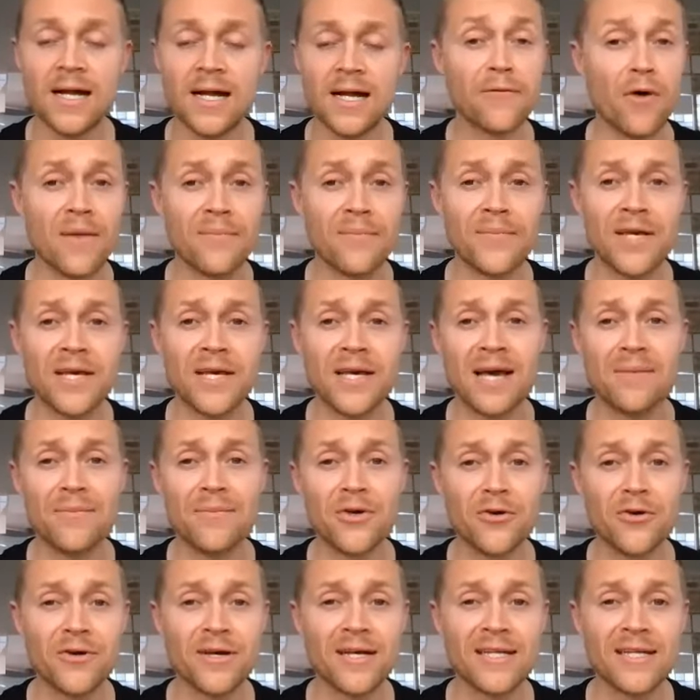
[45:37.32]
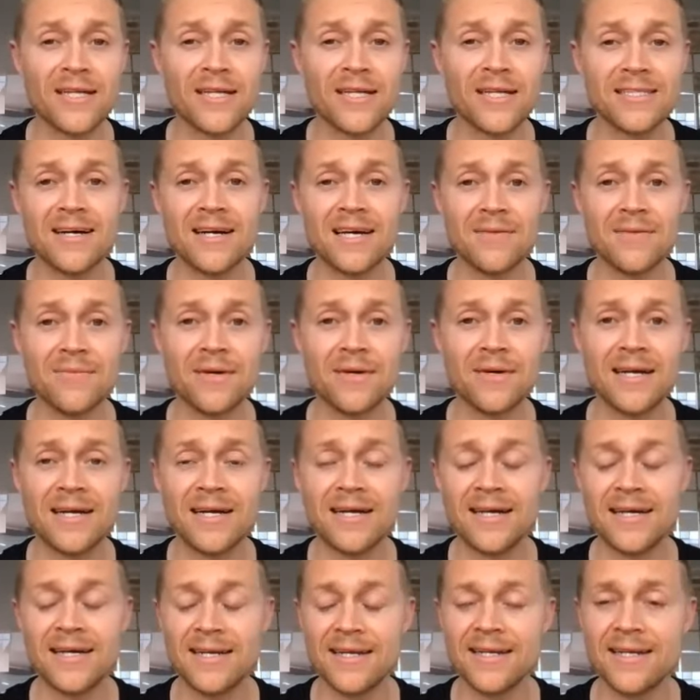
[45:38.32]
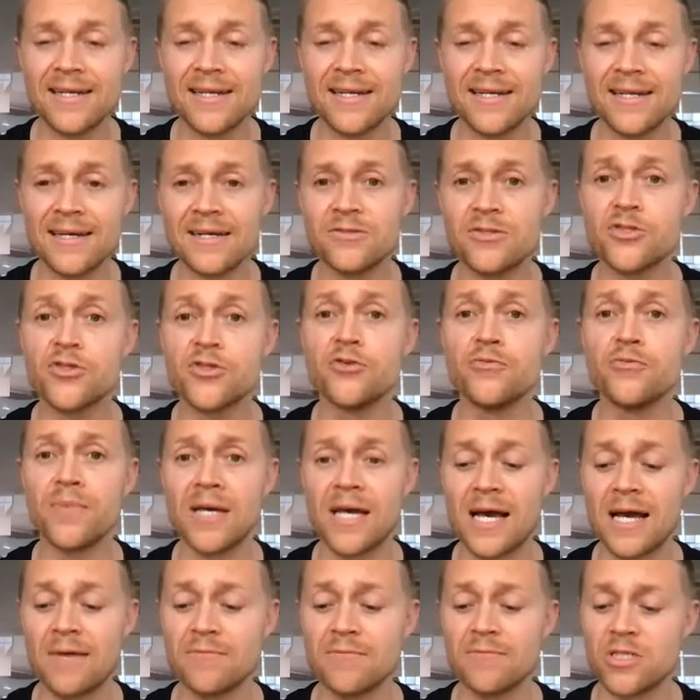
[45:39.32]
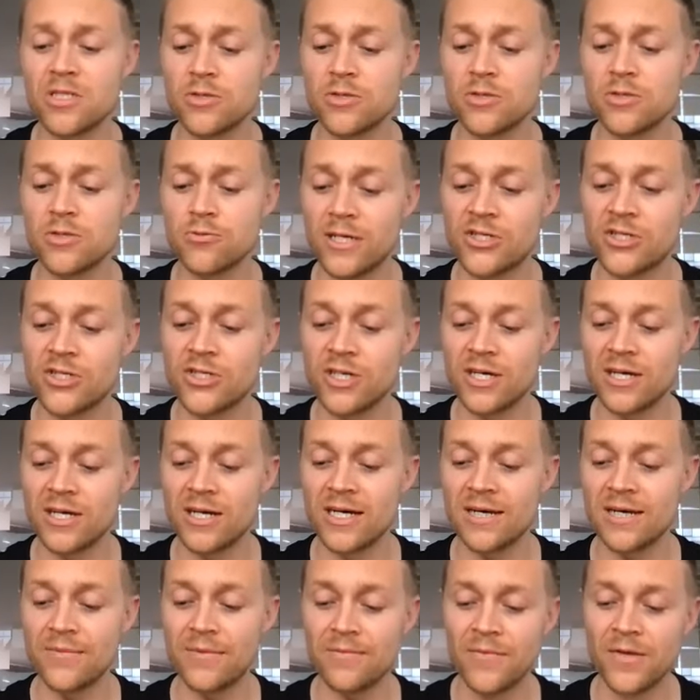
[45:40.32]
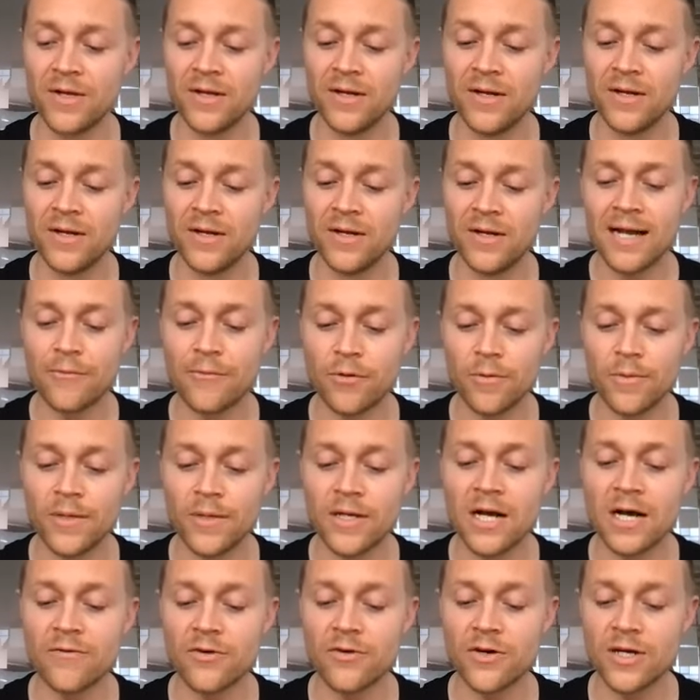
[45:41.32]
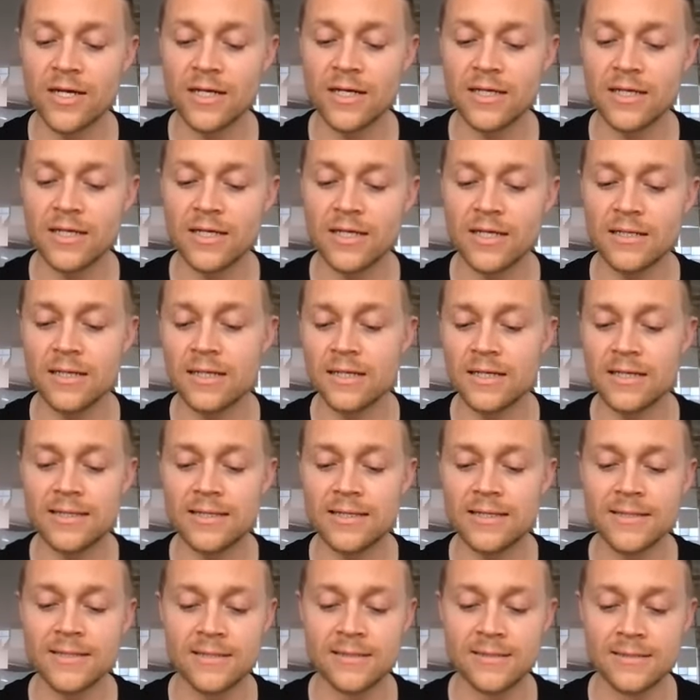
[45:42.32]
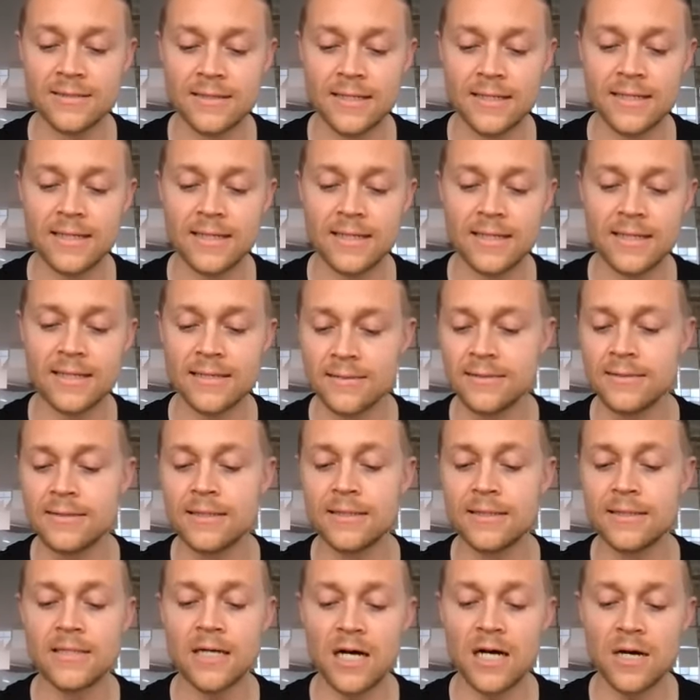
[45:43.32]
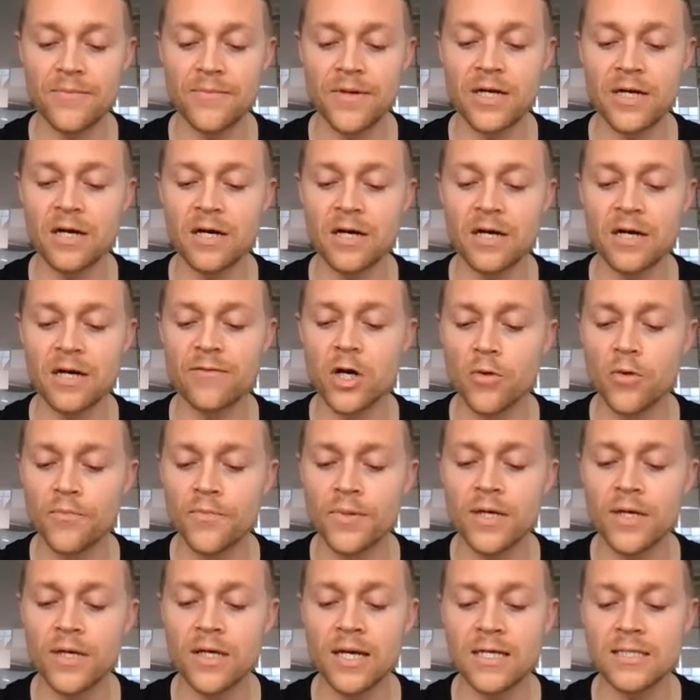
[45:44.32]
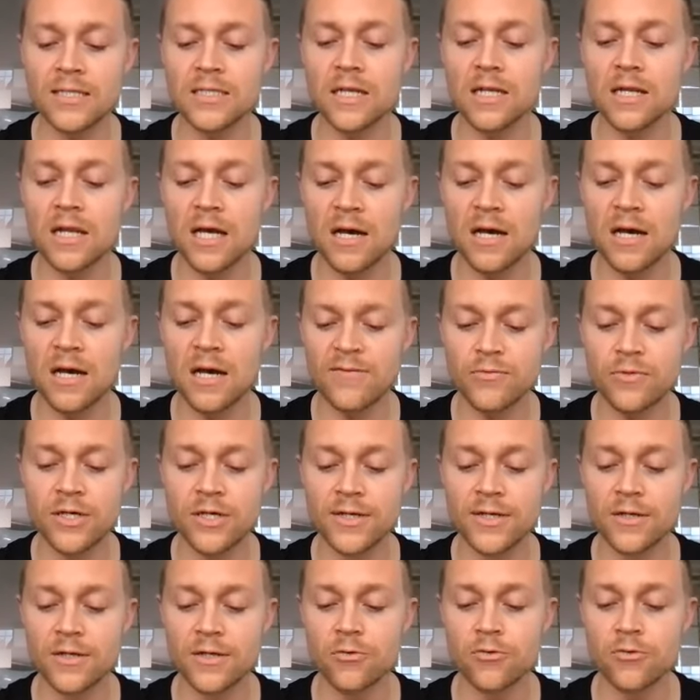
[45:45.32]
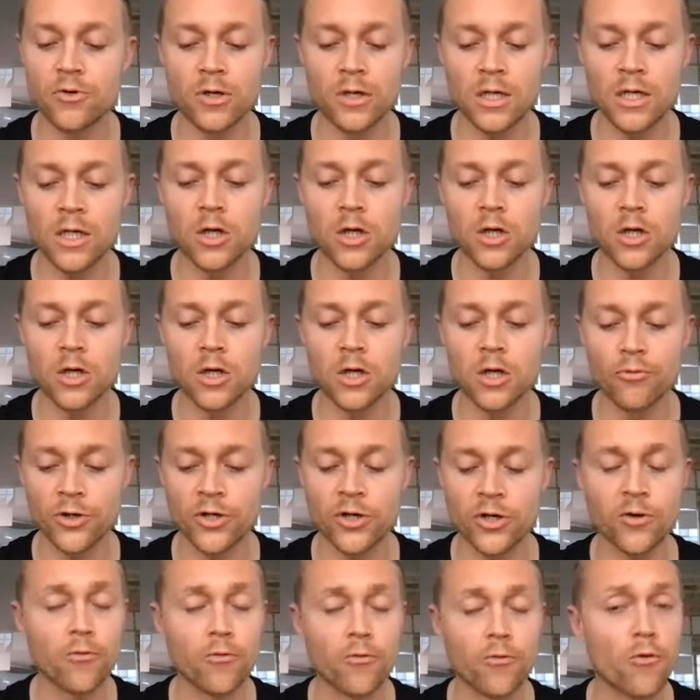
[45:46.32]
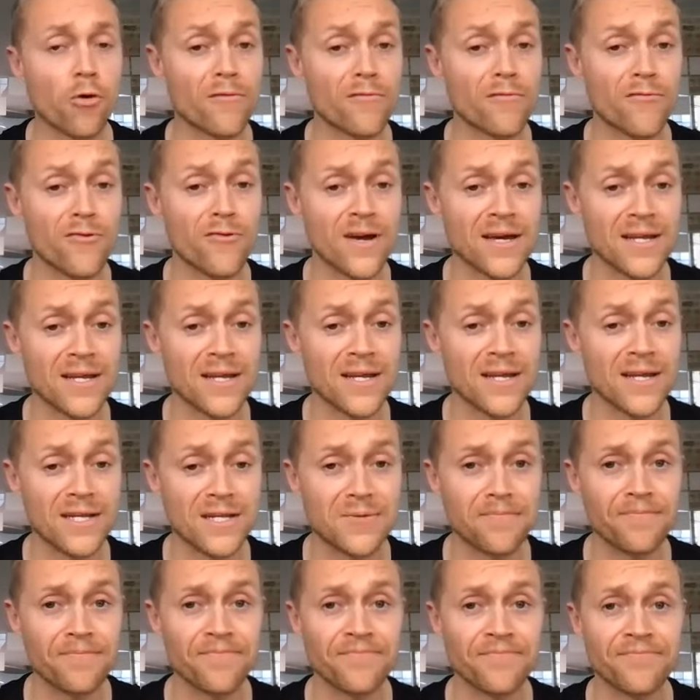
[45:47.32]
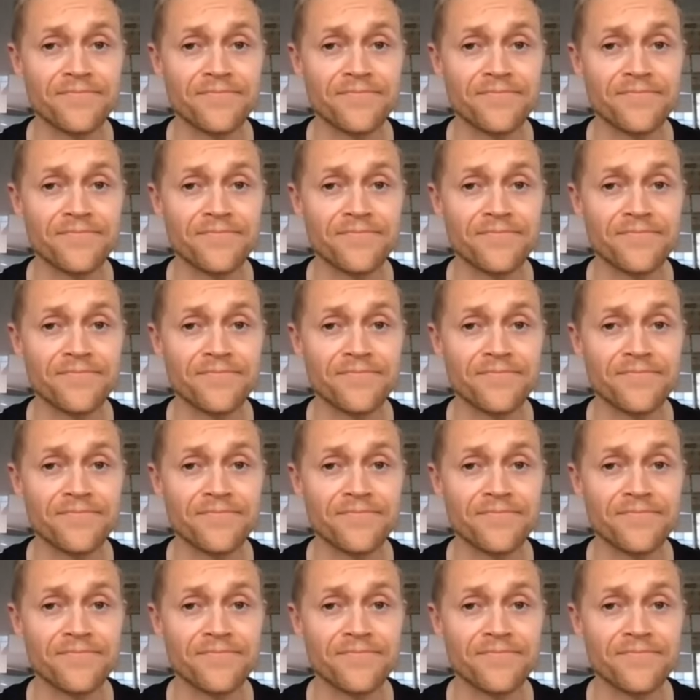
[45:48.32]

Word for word: at 1 p.m. UK time and uh, 2 p.m. Swedish time. And we'll be covering uh, the, the, the, topic of coping as a loved one or a coworker or a friend.